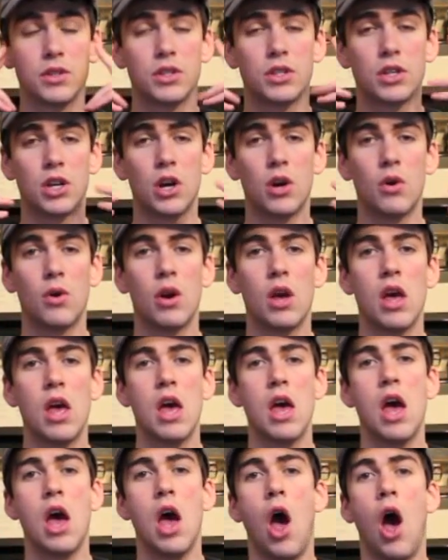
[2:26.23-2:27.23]
So
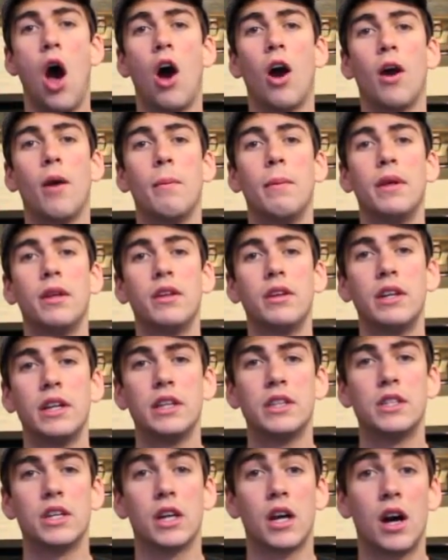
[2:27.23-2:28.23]
our
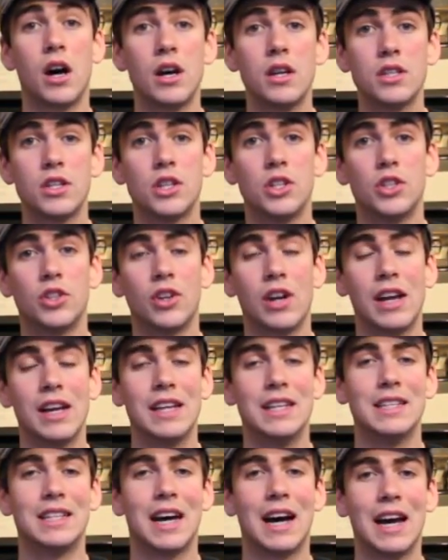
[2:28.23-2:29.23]
ability to concentrate
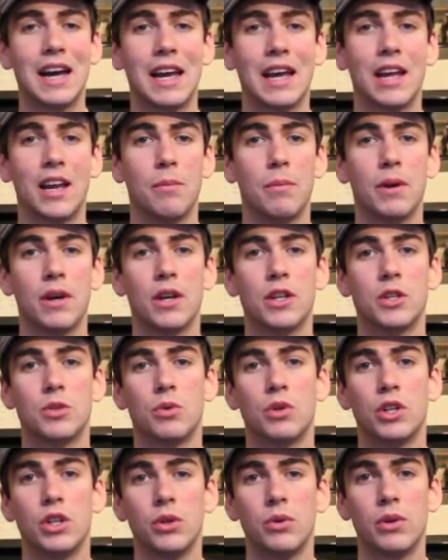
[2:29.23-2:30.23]
is heightened because
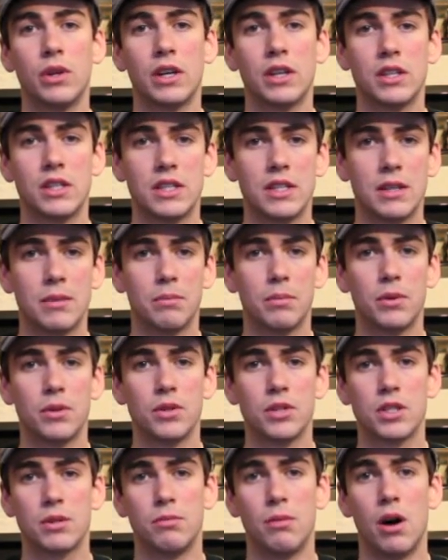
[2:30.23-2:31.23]
we're doing a
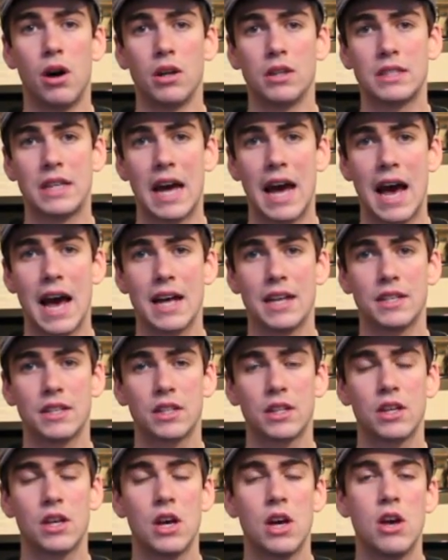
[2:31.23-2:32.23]
simple small
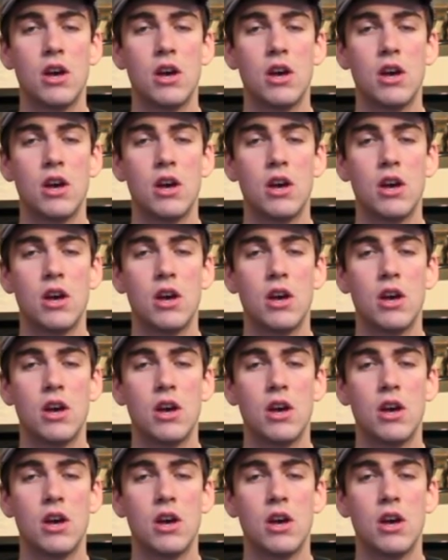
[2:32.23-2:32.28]
task.